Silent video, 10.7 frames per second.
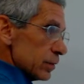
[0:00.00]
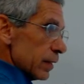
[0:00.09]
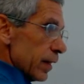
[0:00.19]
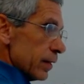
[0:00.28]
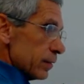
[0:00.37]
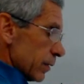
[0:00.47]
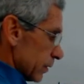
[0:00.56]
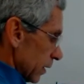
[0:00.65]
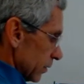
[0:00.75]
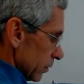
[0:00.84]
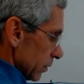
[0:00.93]
See that? Make
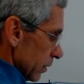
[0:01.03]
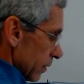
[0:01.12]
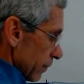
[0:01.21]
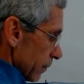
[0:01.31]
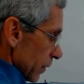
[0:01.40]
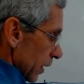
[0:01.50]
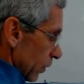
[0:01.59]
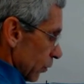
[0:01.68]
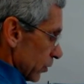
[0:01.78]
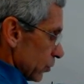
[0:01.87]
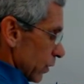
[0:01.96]
sense?
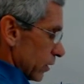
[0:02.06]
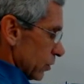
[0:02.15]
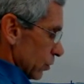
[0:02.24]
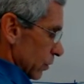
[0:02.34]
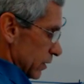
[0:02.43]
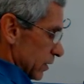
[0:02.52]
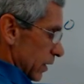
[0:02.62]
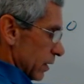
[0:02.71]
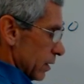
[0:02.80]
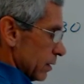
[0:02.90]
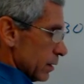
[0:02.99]
And which direction do I shake?